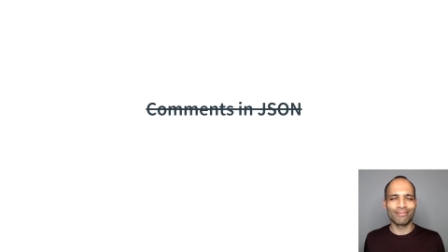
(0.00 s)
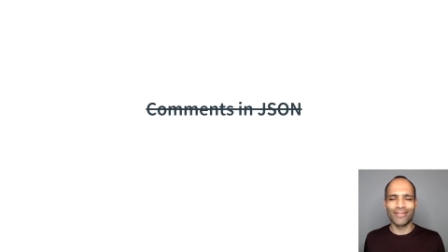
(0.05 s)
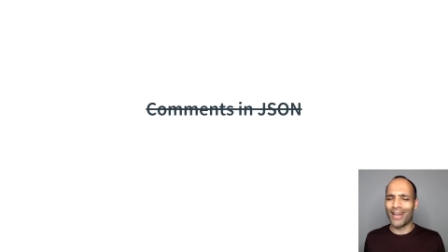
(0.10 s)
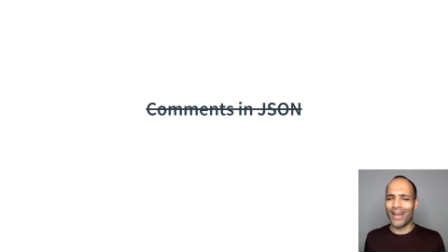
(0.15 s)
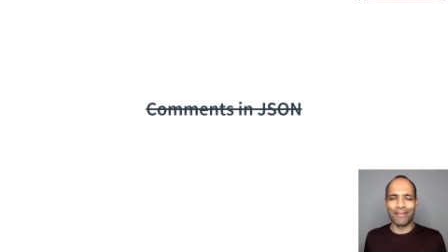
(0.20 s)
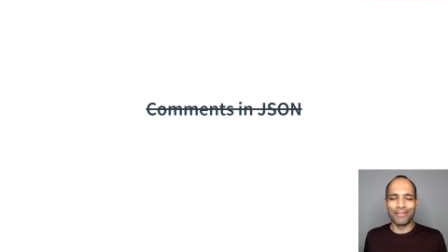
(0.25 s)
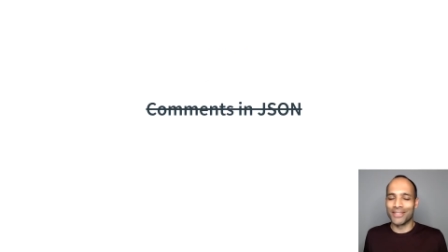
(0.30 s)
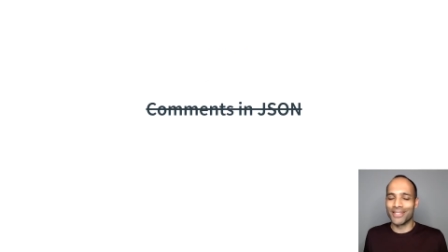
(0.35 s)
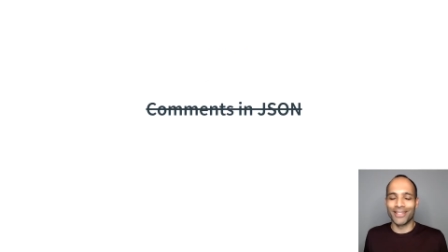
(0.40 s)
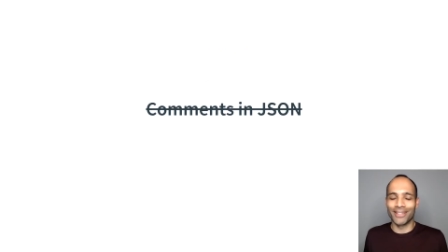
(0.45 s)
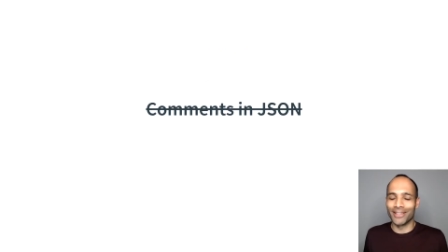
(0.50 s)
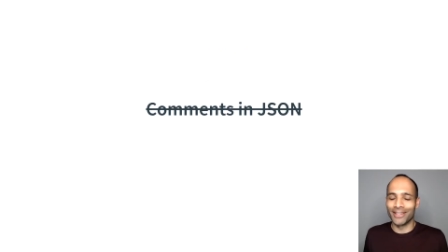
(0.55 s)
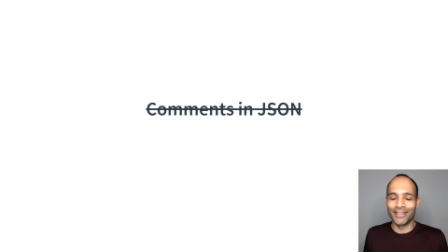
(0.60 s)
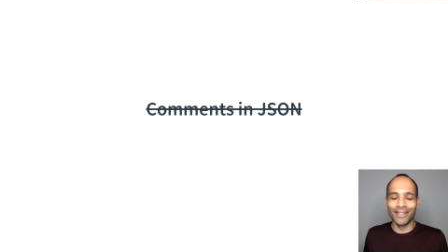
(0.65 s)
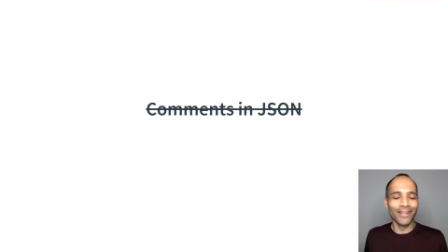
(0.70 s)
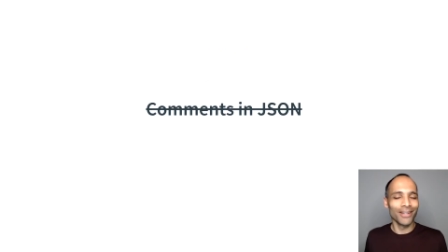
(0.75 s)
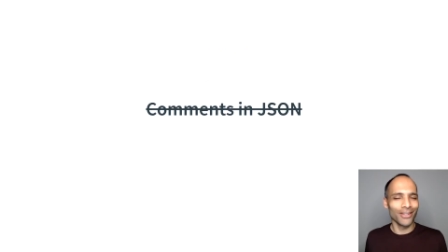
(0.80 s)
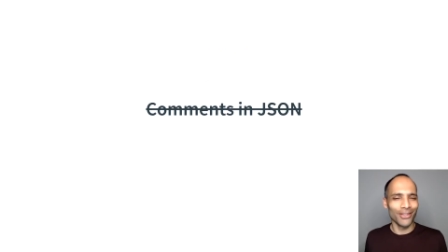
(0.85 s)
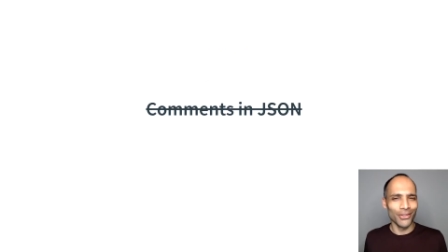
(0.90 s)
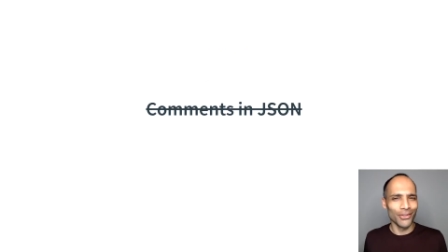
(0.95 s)
I'm just kidding.
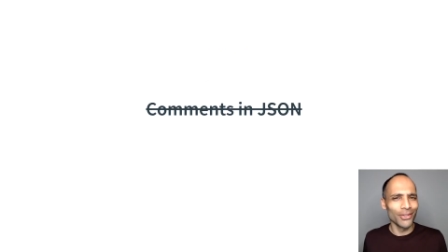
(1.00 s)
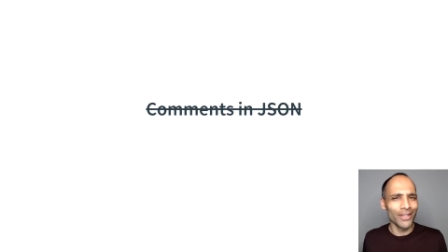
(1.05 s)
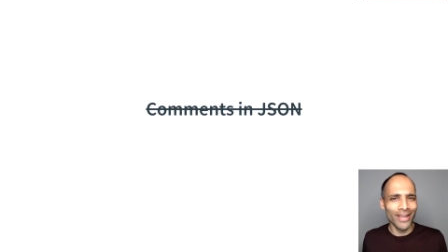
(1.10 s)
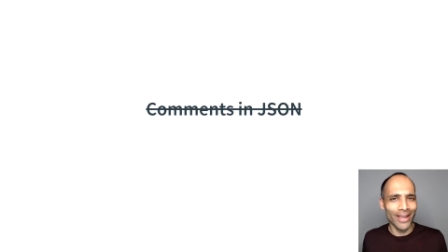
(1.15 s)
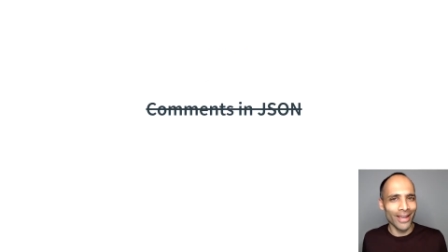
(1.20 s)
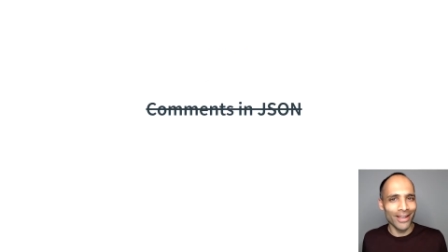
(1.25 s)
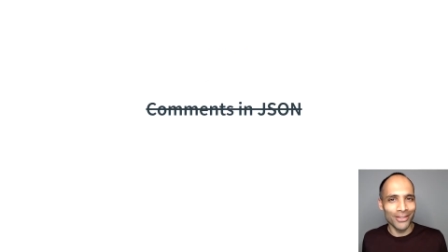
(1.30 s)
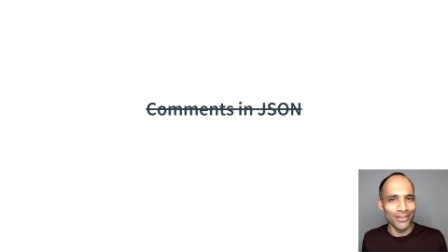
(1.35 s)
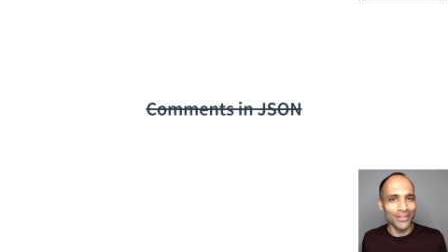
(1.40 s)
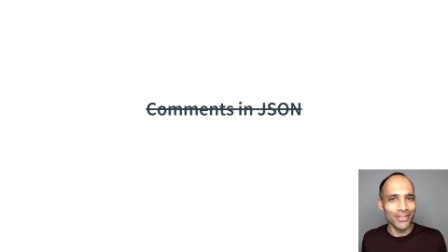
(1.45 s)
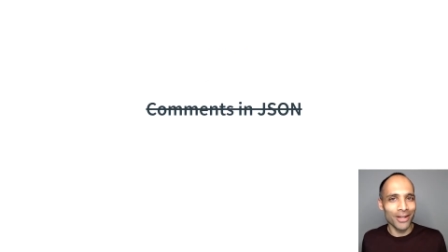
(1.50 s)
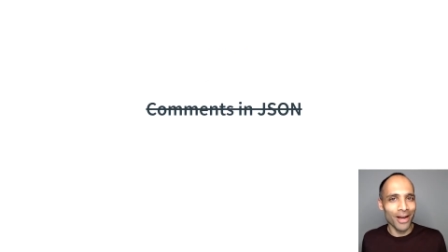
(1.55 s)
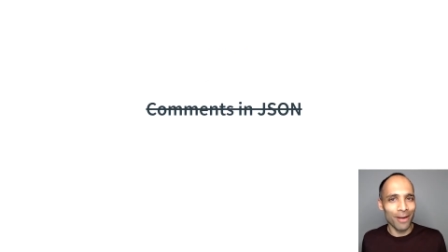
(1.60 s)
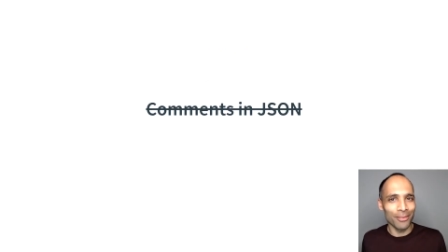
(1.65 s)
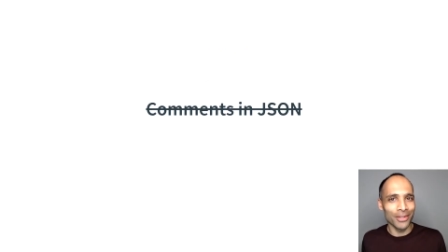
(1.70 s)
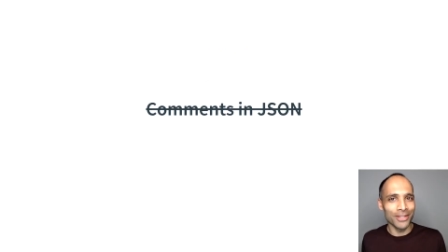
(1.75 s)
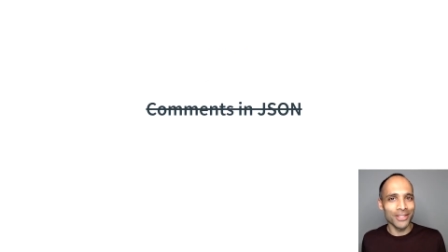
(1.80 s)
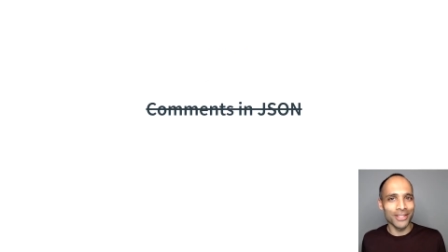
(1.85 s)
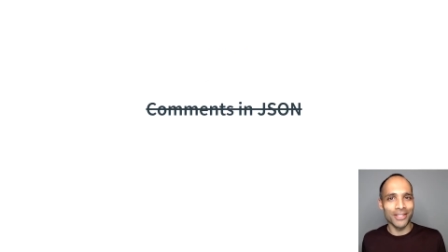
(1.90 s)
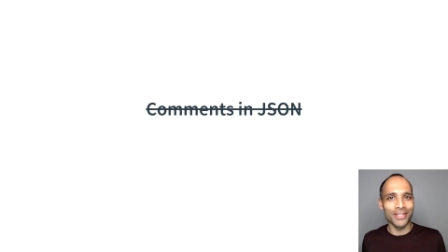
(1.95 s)
You can't use
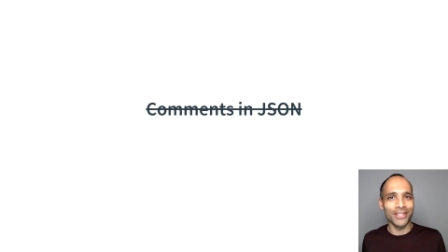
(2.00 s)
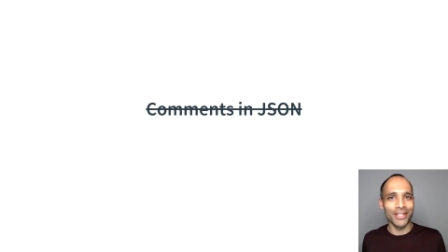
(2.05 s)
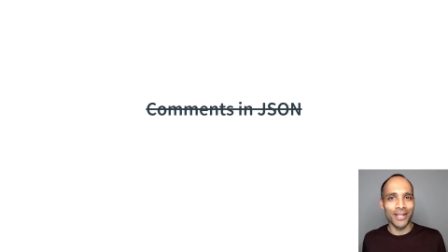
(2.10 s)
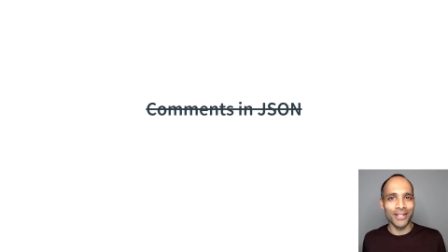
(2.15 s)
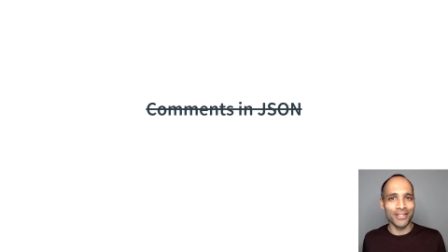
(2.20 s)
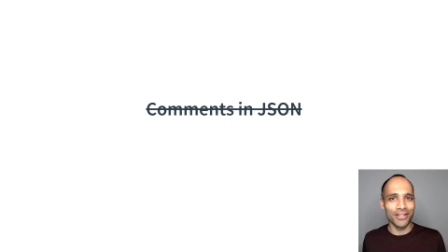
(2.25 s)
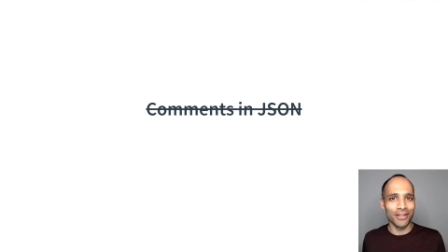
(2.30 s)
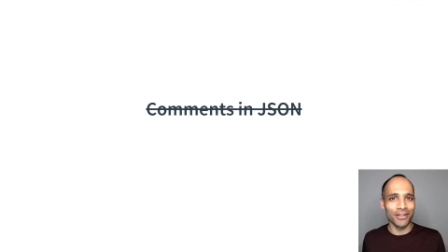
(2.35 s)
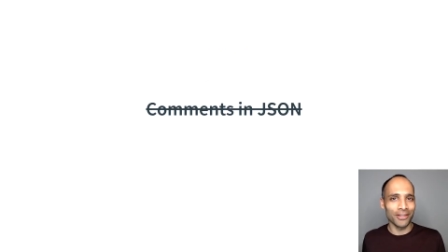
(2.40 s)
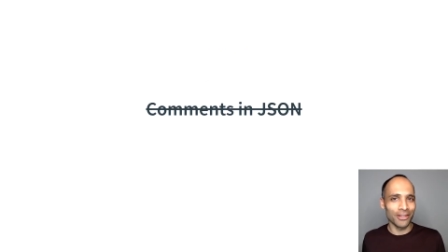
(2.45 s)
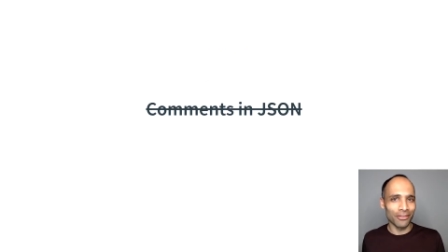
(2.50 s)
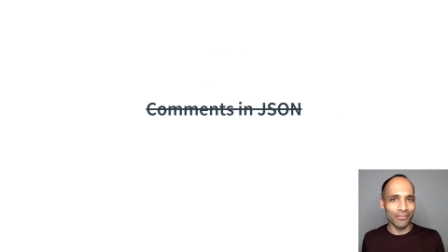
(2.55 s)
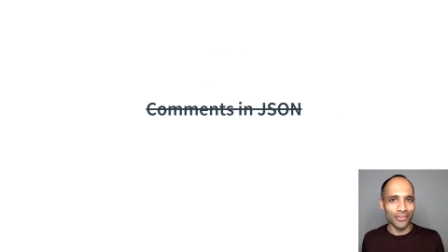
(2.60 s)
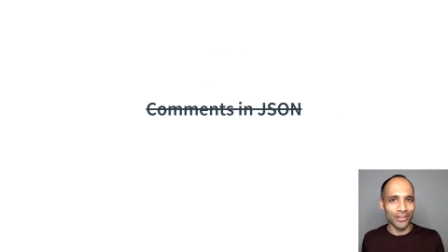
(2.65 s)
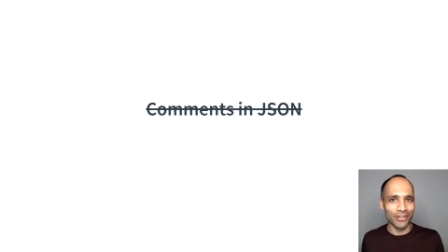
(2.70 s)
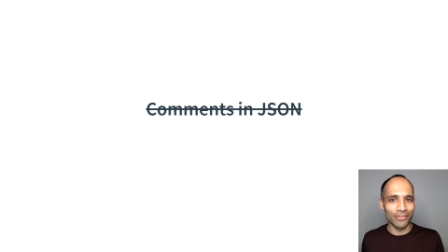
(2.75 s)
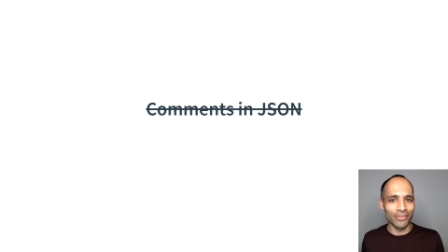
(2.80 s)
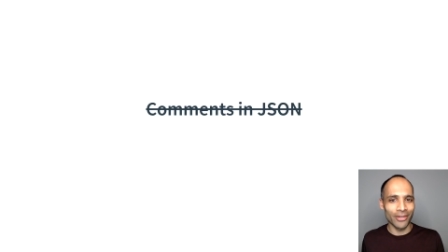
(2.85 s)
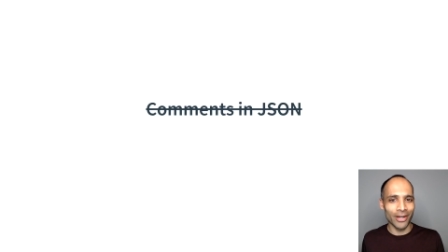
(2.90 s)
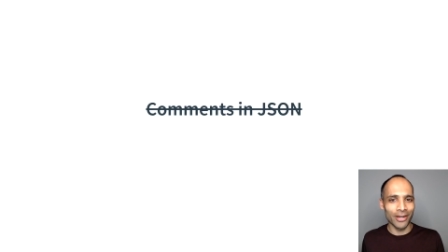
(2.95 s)
comments in JSON
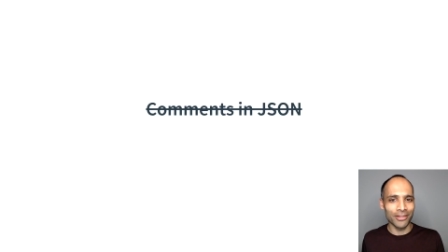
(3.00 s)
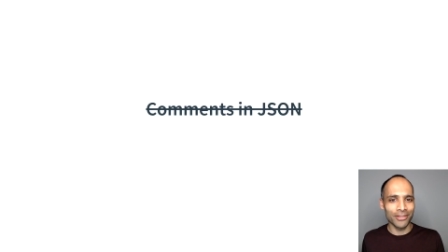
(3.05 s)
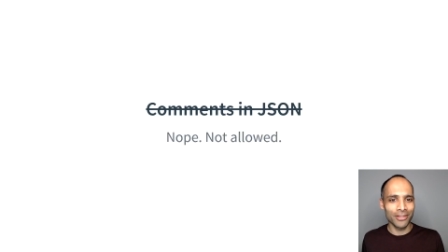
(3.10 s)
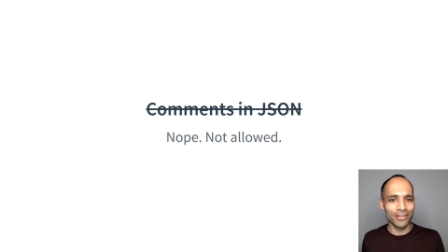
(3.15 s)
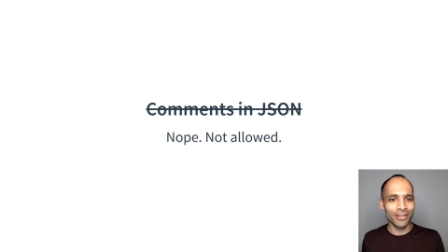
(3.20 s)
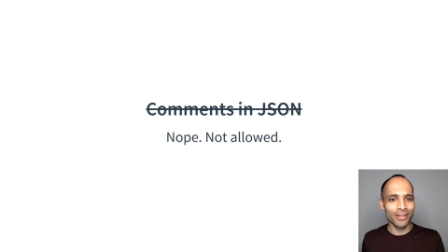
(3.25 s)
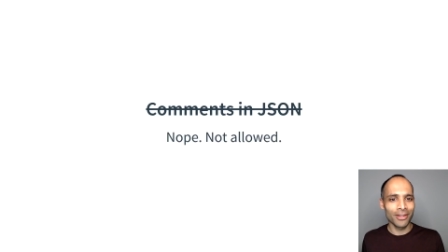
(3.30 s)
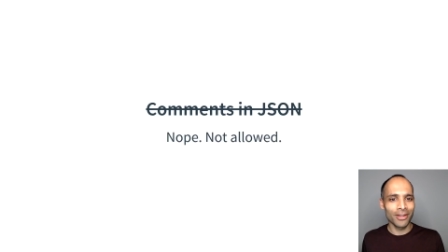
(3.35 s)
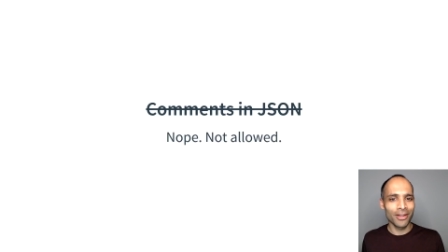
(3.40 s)
config files.